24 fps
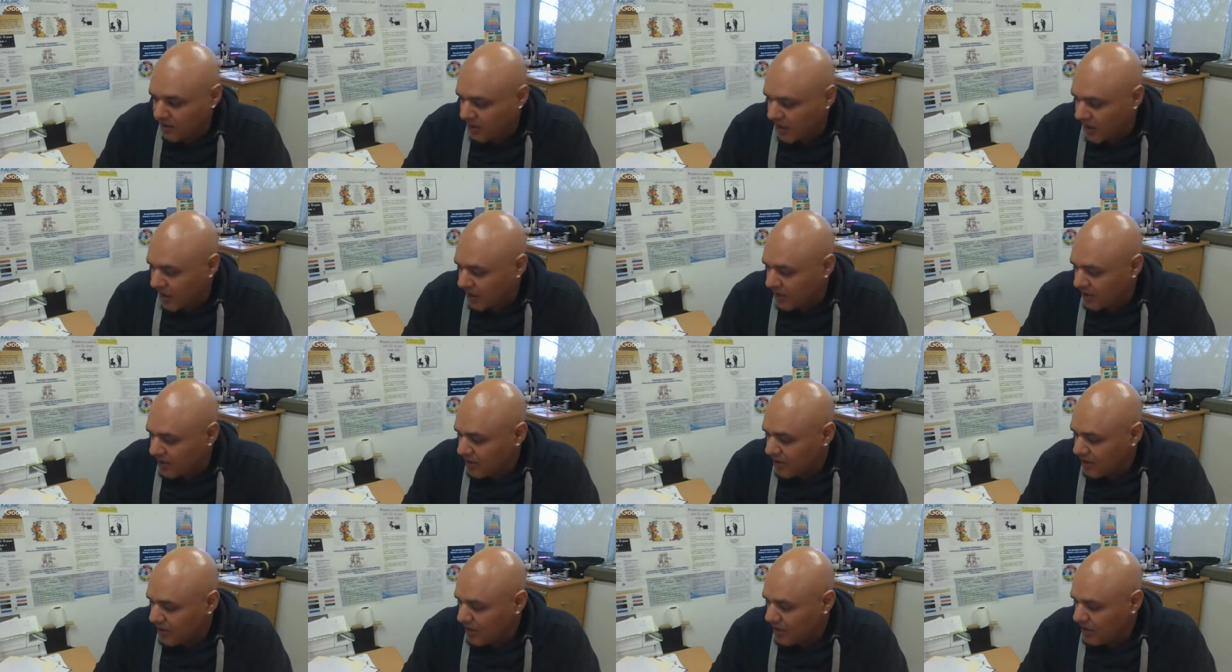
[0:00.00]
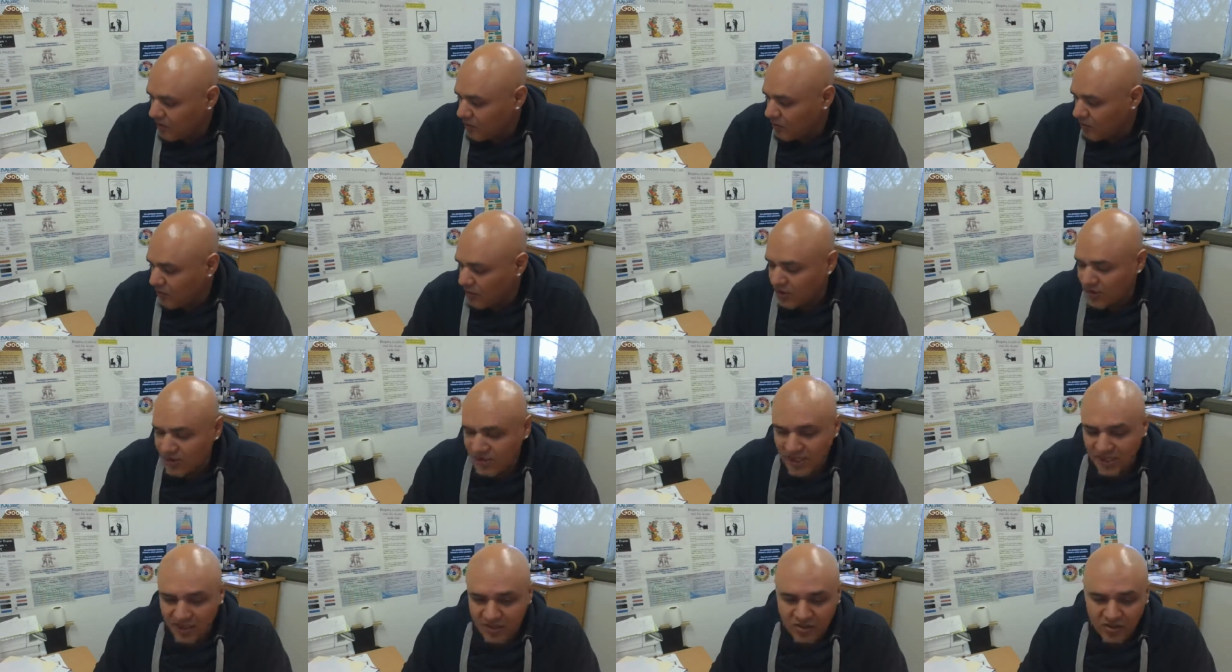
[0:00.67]
like
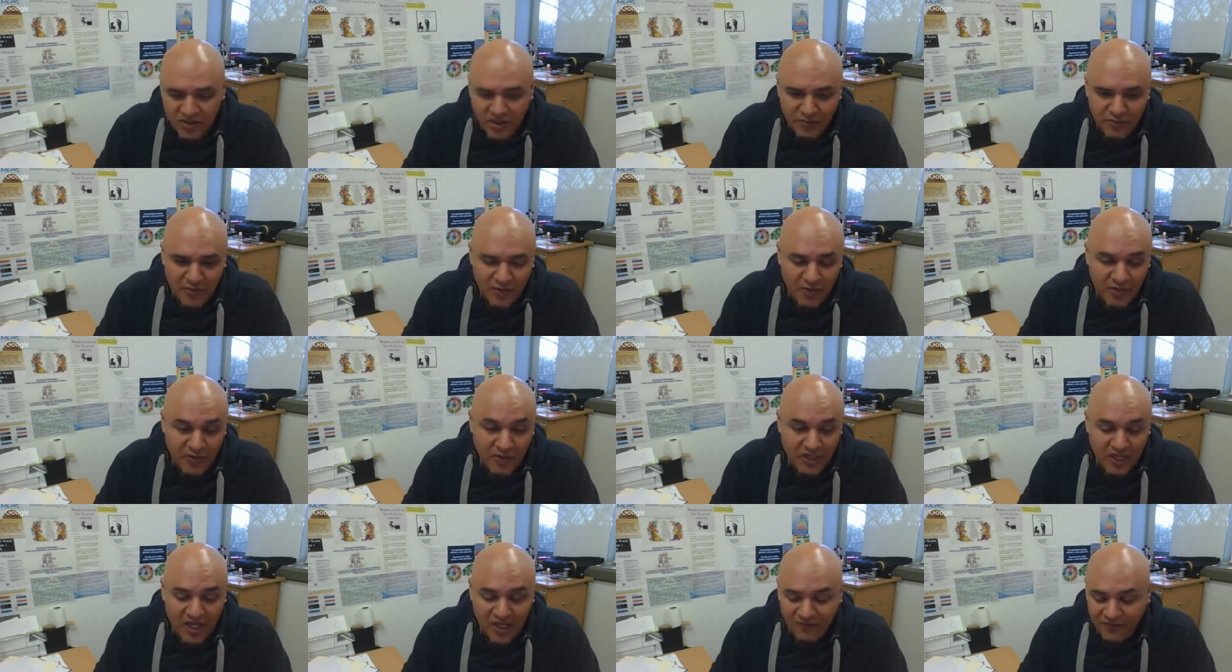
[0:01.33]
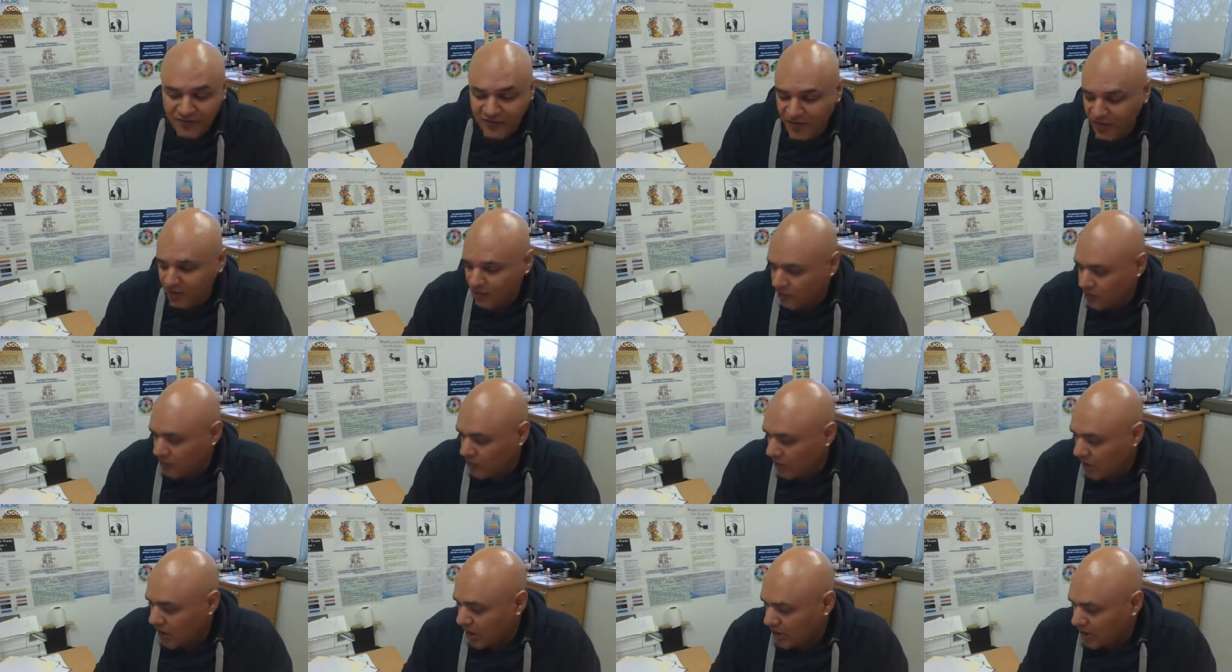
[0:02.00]
words like talking about collective
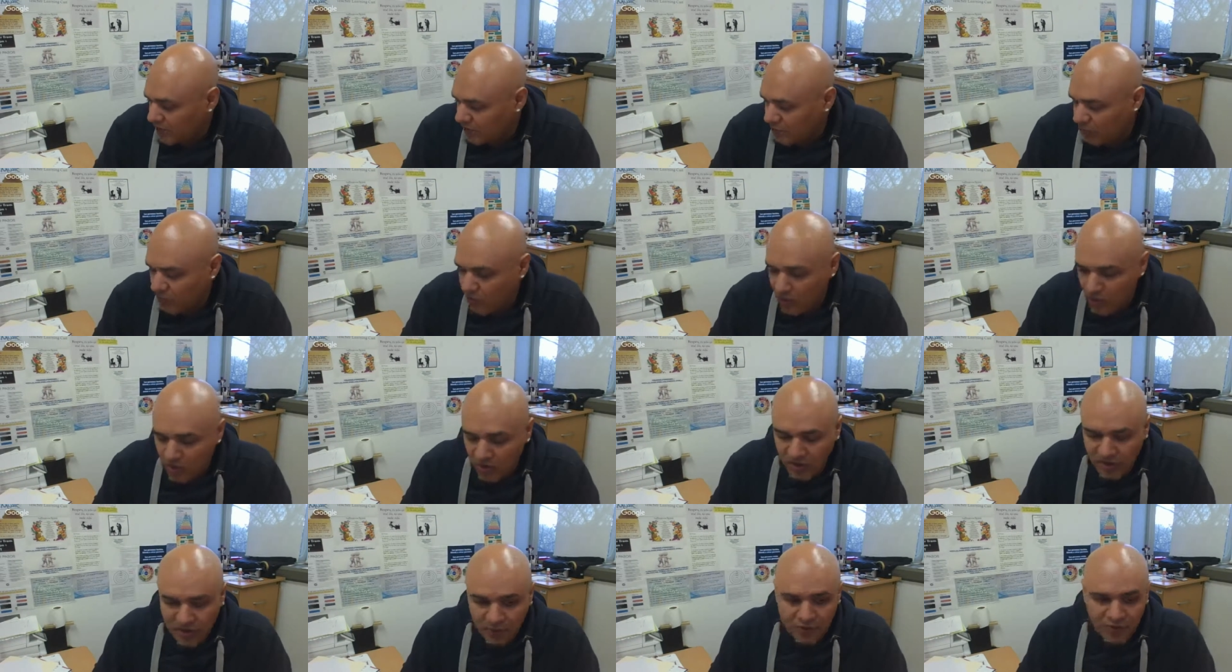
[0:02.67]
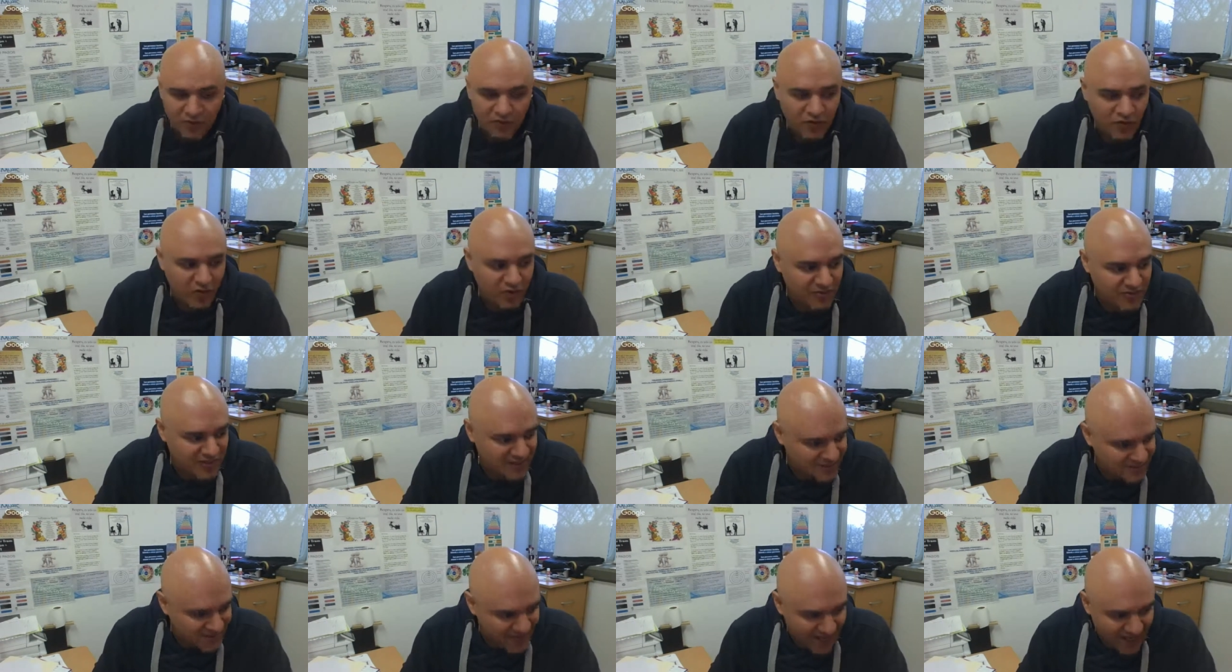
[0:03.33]
collective work, the
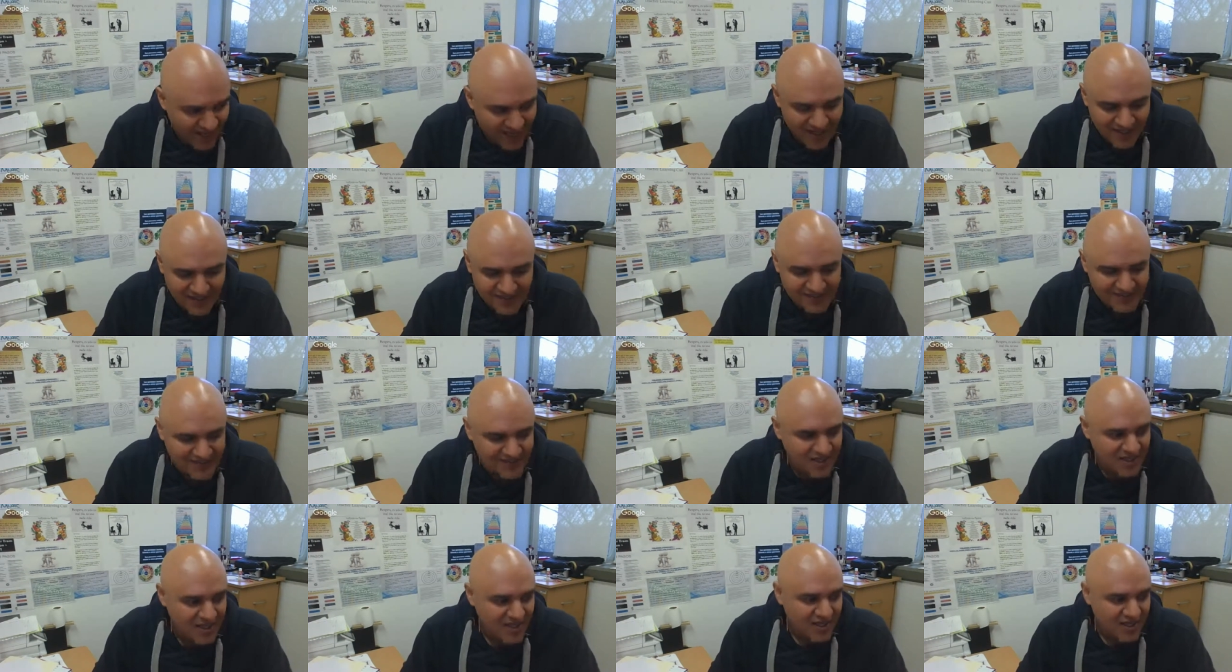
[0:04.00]
performance tasks.